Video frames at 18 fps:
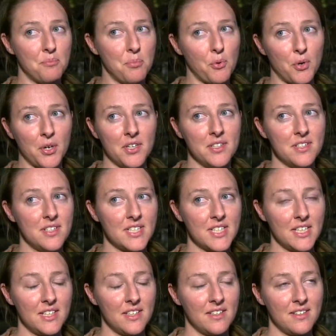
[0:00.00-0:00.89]

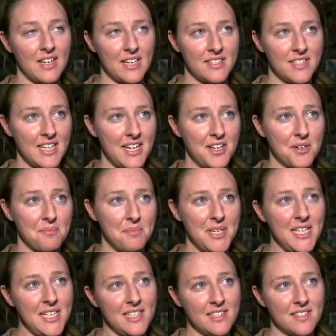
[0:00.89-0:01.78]
important to say
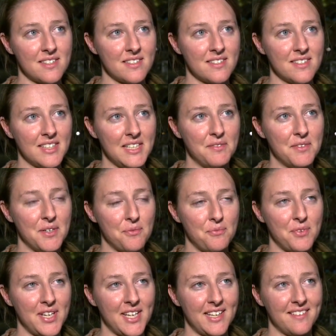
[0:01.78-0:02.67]
your piece, even
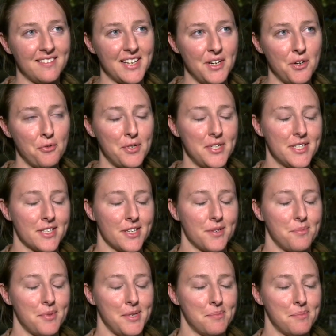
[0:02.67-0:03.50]
if it annoys other